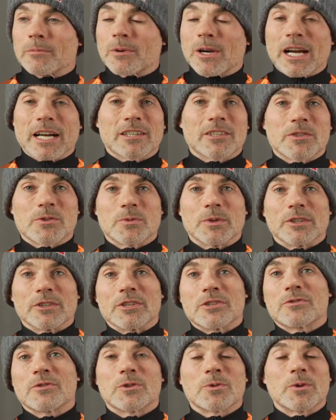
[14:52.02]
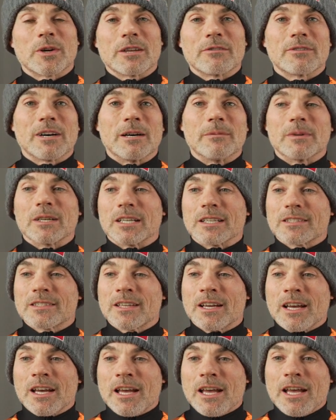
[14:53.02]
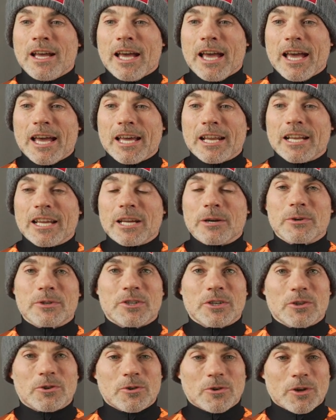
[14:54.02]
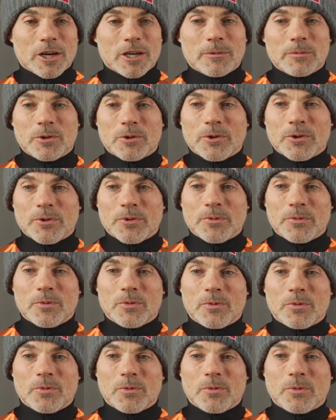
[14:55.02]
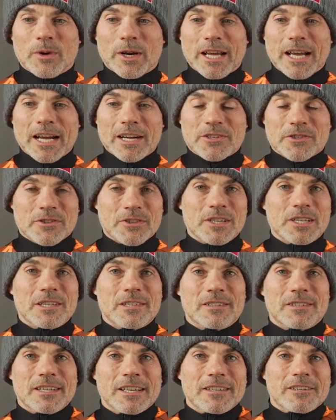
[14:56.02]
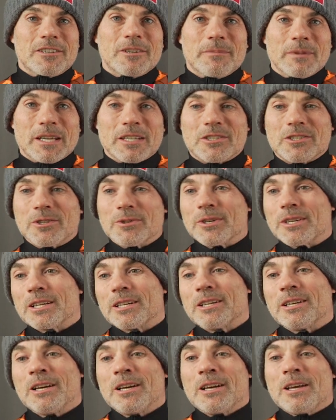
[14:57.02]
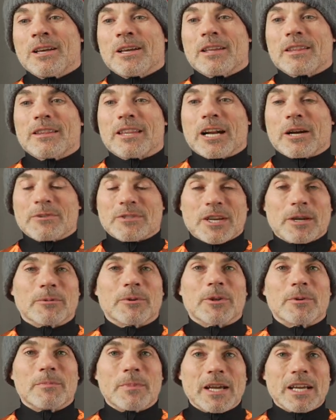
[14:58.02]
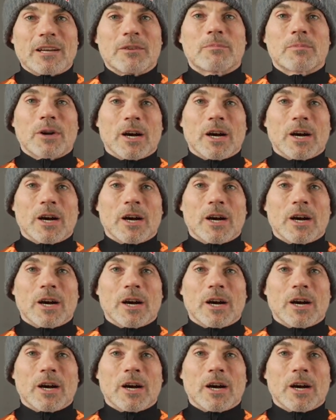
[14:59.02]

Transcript: and practice wheelies for 25 minutes. And it was incredible when I actually did commit to it, that I was able to make